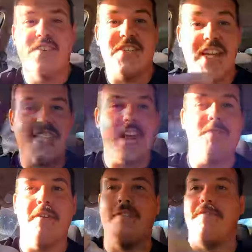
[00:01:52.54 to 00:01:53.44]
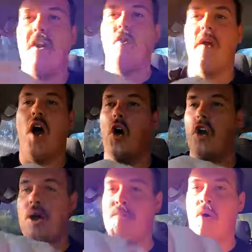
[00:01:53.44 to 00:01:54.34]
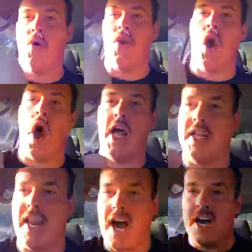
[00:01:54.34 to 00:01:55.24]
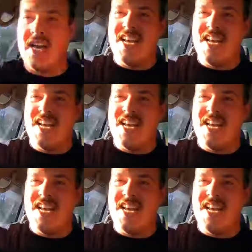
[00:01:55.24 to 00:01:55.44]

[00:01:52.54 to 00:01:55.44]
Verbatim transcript: We just jumped off the ferry, we're on Moreton Island now.